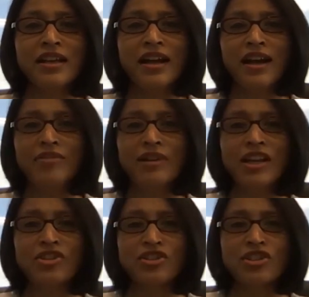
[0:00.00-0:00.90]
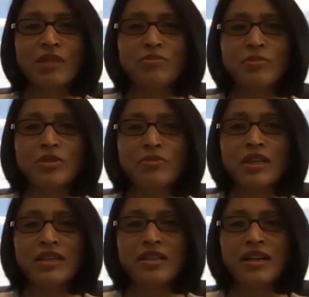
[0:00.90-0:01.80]
relationships
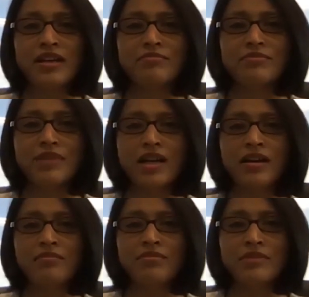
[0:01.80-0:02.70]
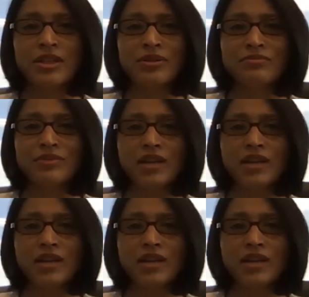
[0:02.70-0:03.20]
between you know